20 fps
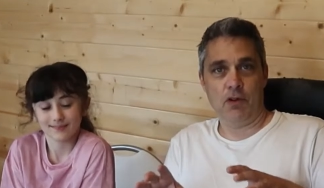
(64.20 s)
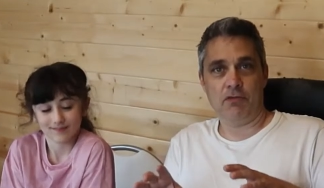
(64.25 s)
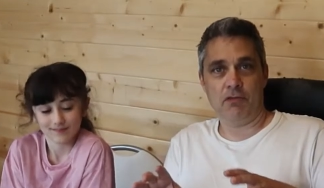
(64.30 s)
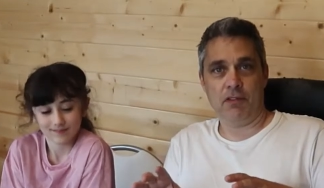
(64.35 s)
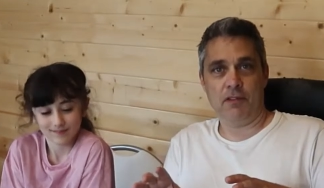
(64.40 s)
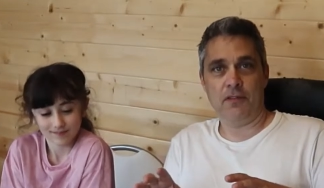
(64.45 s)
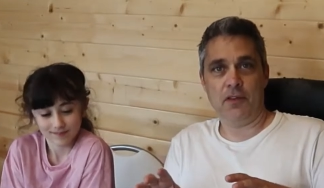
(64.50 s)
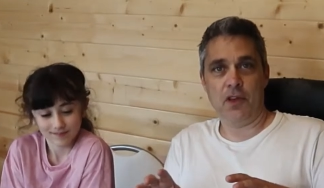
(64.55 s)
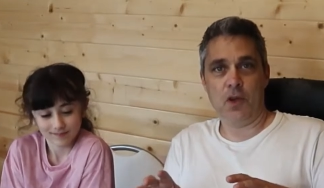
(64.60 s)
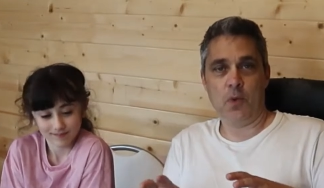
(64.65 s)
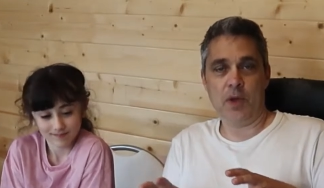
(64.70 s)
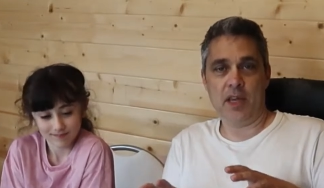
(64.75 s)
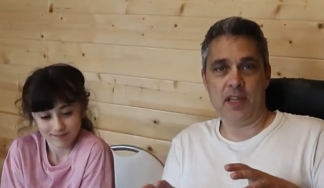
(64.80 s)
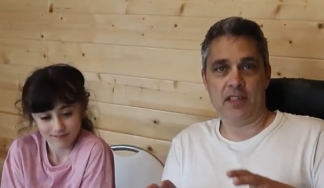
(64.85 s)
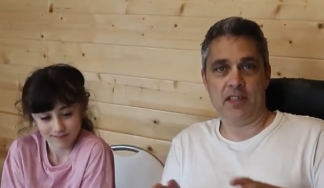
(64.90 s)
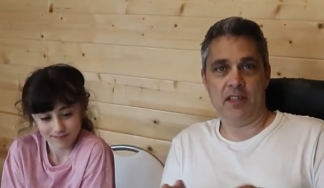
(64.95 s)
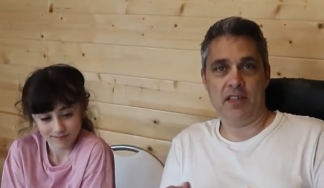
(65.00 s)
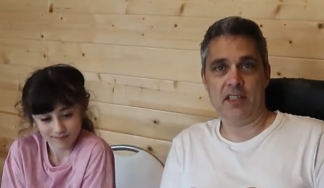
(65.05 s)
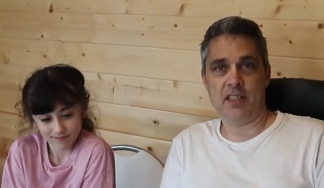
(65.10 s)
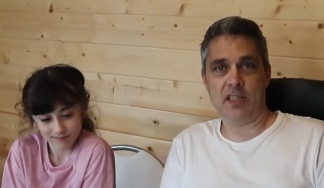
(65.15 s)
Speaker 1: for a few weeks
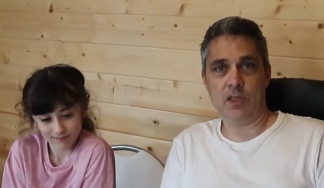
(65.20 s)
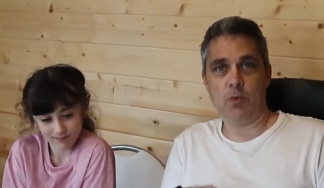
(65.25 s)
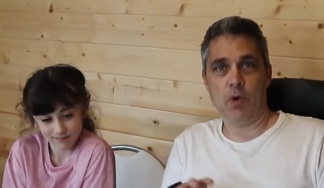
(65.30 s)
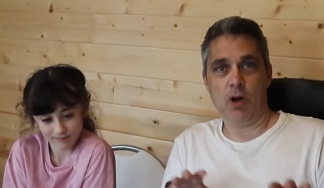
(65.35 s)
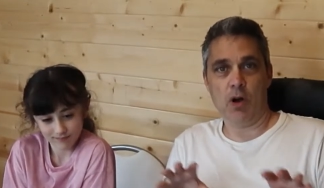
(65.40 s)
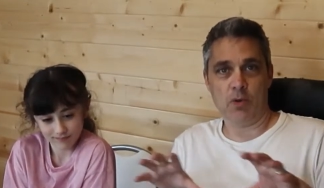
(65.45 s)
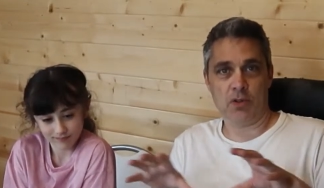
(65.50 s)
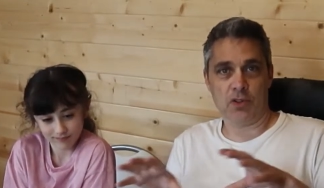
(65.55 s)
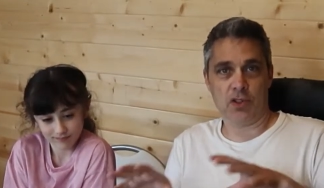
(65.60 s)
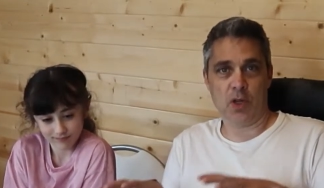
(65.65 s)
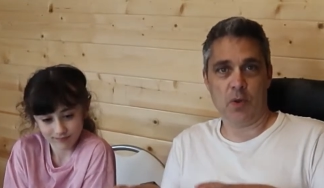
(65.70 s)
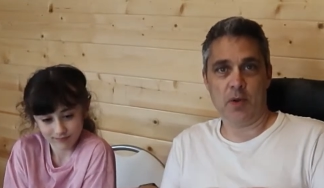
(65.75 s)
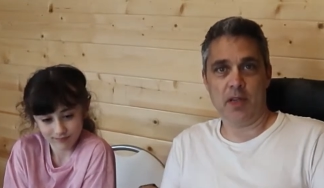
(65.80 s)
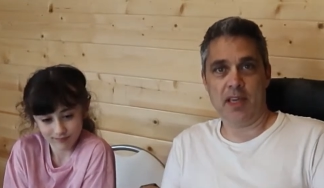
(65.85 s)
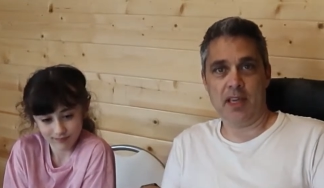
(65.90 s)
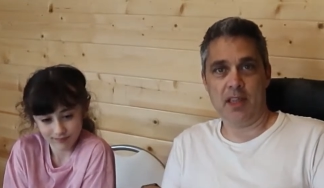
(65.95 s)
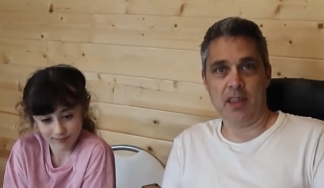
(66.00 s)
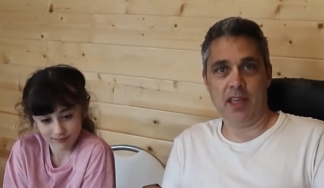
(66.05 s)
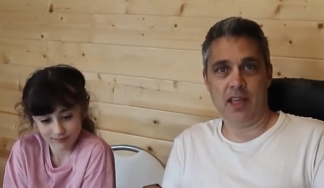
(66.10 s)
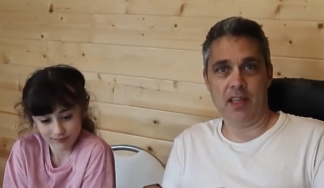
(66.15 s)
and this is what I was doing
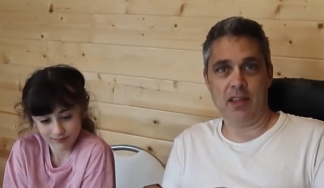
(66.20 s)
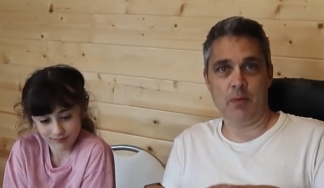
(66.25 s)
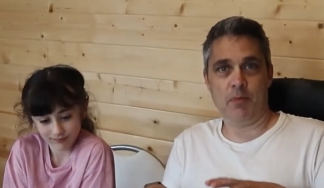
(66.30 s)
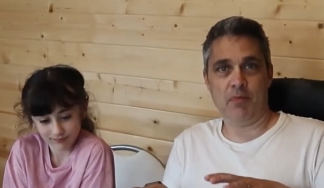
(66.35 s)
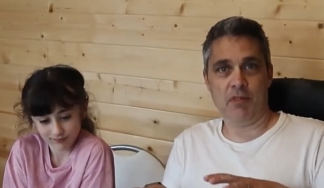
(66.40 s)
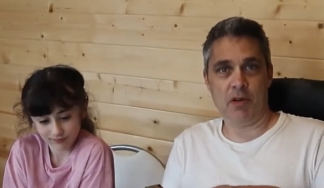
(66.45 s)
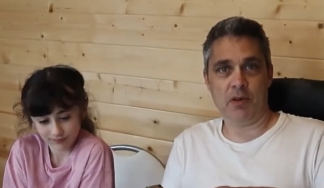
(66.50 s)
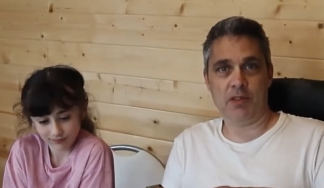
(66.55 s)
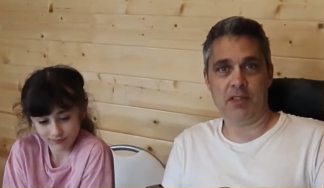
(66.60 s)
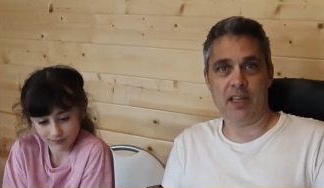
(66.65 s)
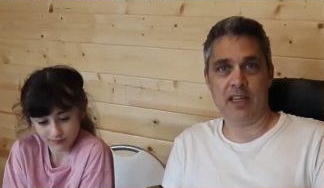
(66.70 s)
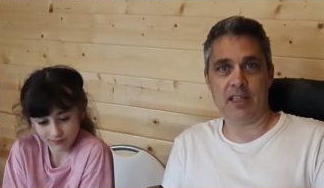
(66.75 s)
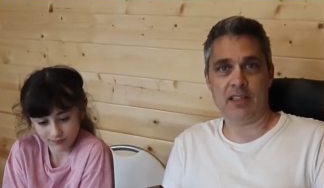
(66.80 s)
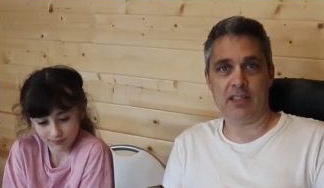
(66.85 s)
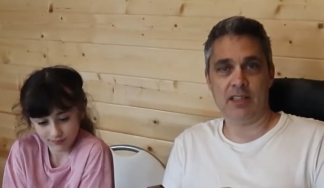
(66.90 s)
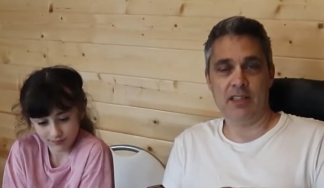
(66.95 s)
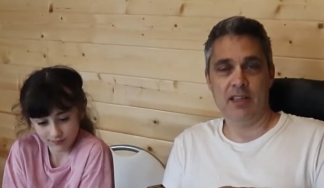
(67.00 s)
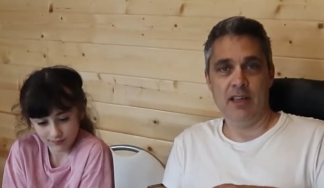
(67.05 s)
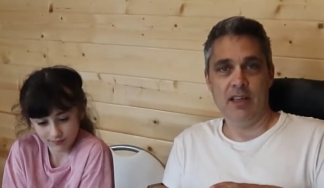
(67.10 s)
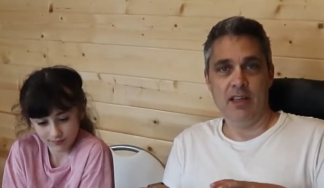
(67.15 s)
in, in the
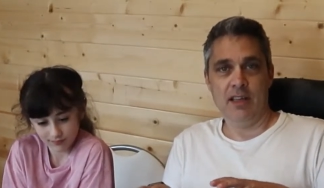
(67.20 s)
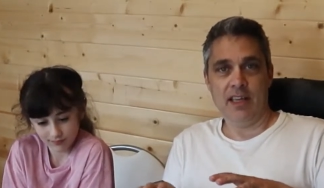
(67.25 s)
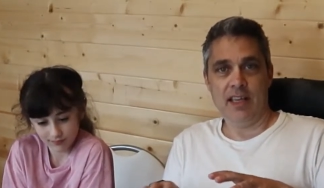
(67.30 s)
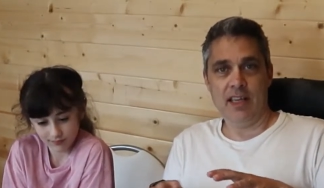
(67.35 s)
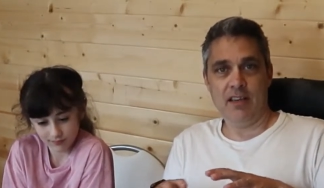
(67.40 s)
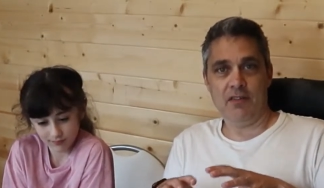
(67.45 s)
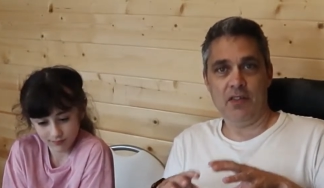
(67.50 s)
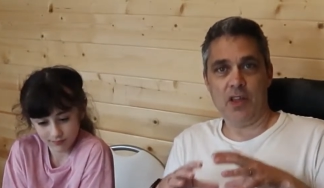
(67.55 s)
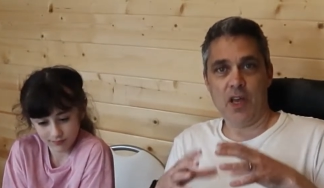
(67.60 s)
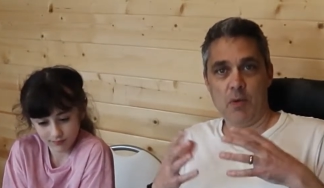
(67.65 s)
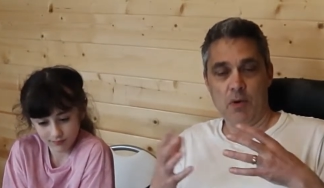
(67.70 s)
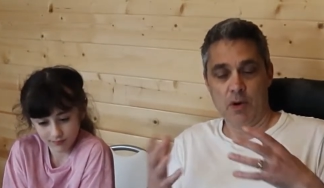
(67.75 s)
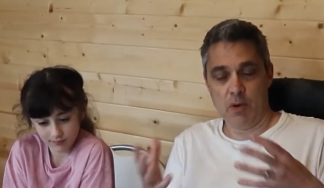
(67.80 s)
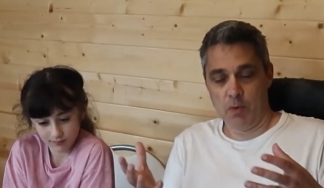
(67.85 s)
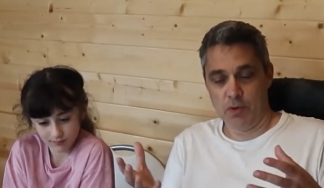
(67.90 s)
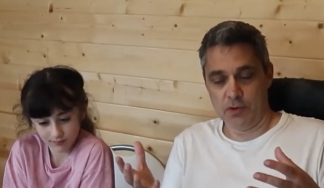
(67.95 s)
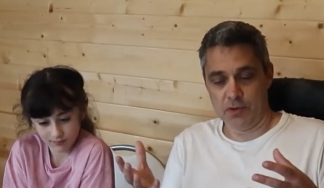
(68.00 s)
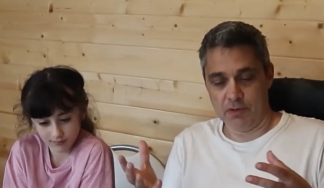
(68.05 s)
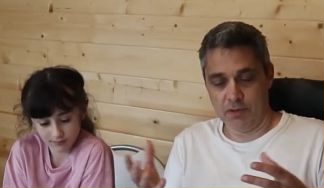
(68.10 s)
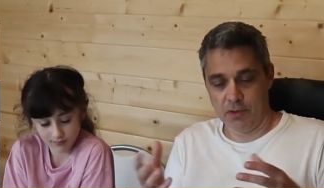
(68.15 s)
process, even though I
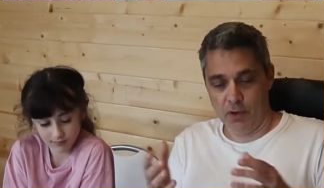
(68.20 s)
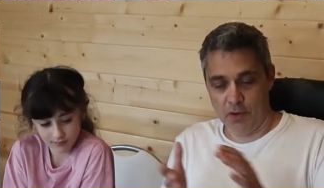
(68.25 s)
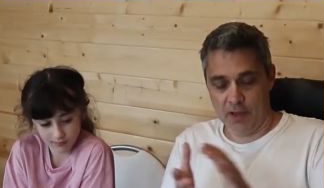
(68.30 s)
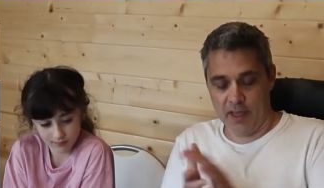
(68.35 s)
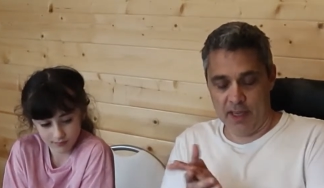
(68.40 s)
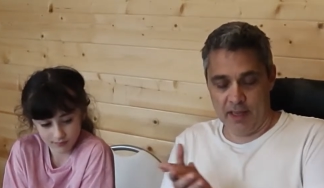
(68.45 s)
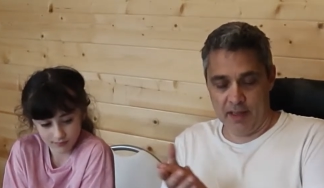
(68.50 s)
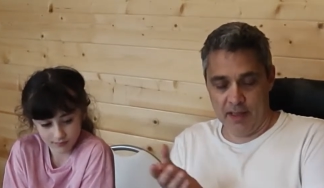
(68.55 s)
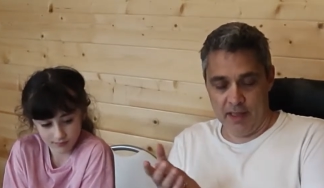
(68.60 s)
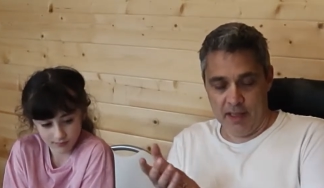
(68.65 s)
wasn't vlogging.